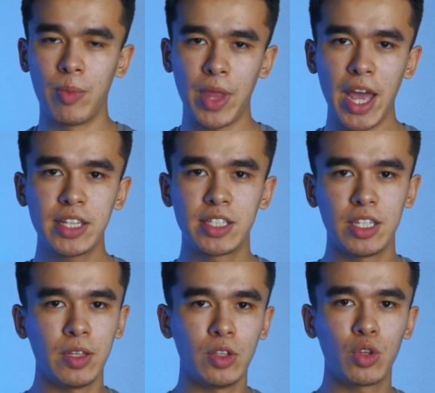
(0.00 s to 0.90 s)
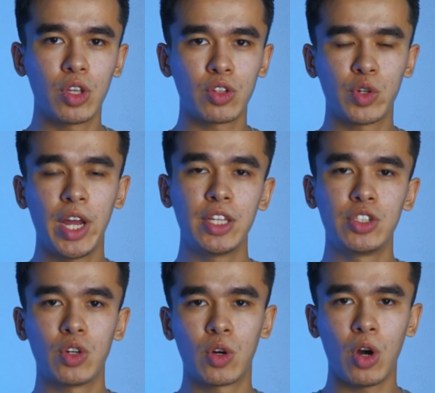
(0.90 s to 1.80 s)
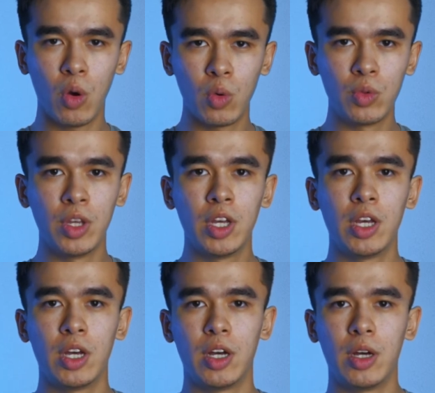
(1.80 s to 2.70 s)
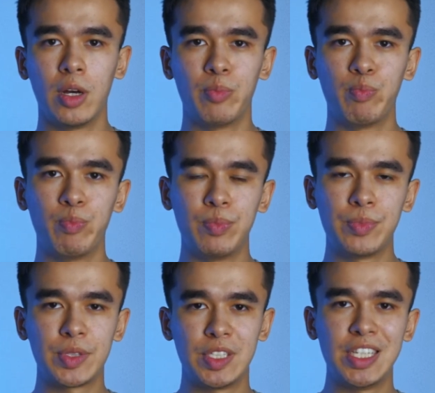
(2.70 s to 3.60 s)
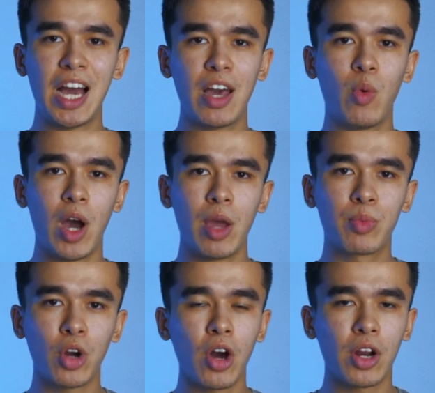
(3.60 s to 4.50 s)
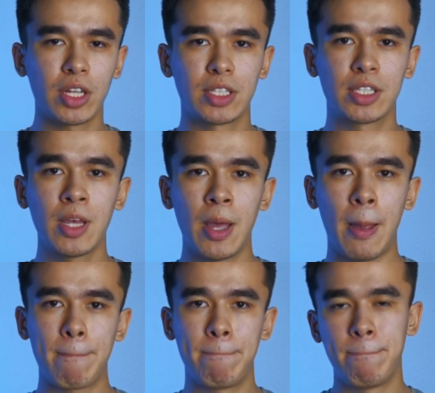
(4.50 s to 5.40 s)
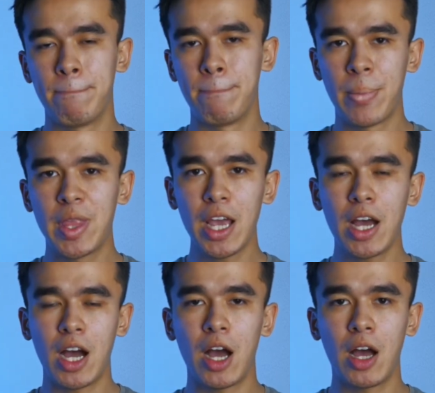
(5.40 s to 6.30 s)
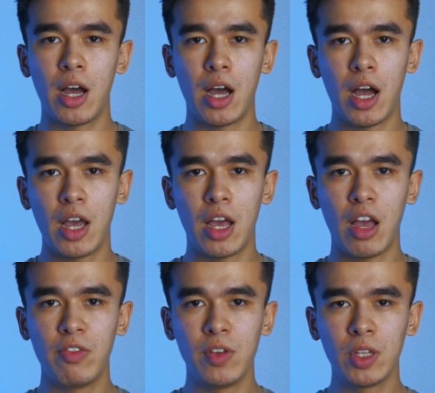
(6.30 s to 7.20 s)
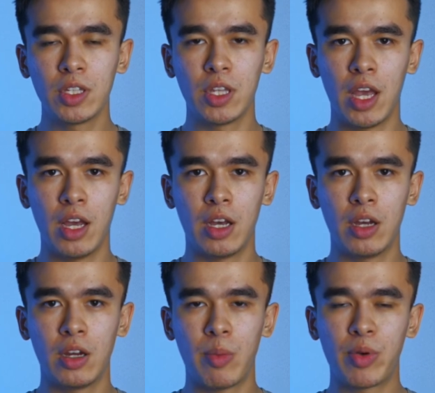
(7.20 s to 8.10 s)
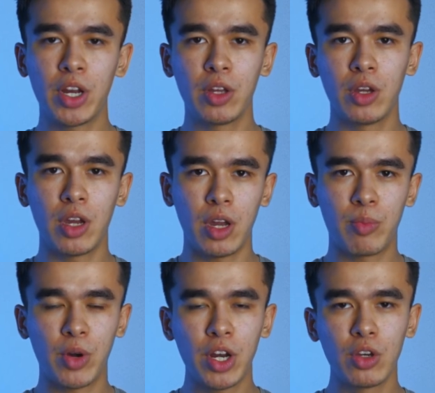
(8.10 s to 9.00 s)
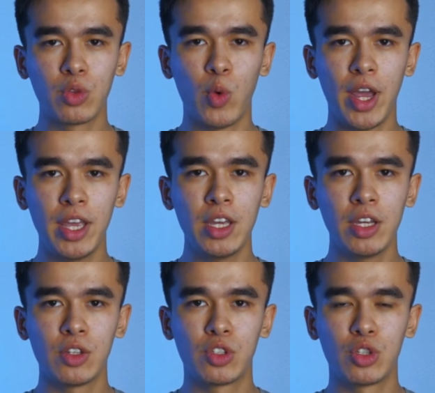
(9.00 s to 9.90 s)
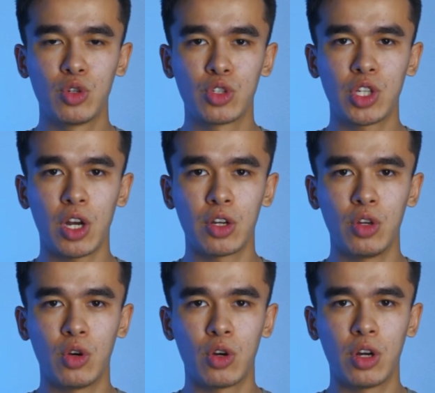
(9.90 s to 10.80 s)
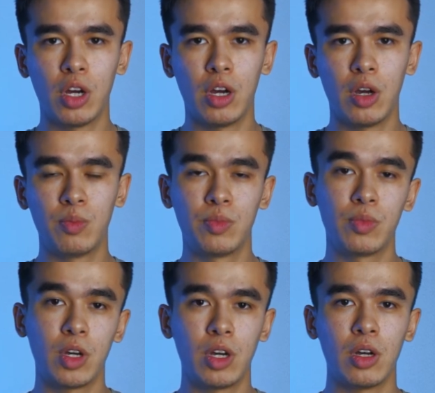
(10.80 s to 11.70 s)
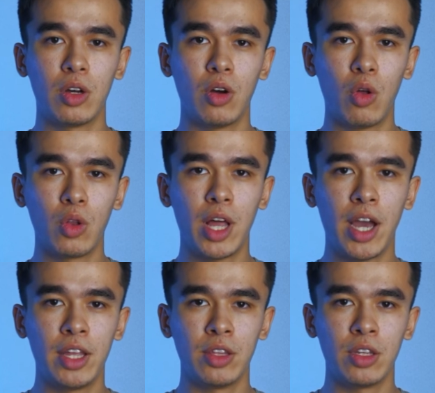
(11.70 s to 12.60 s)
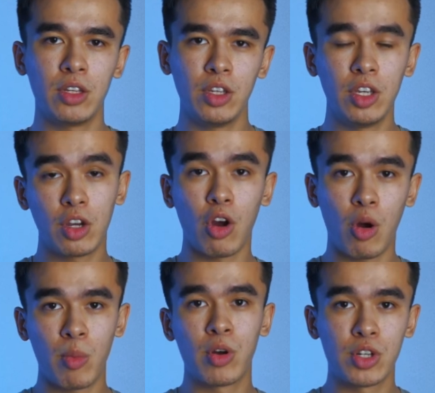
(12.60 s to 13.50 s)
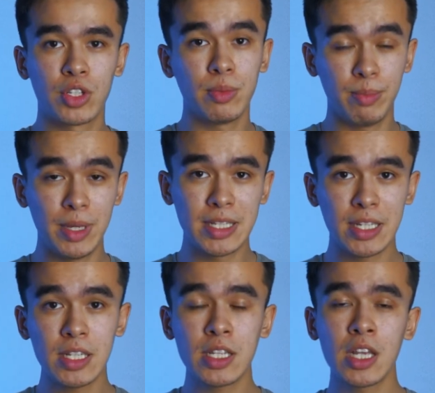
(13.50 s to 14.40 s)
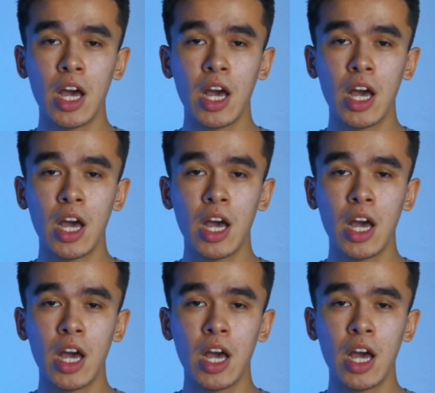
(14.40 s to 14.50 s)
Etsy. You can create your own DIY products. I feel it a pretty good way to start your online e-commerce business.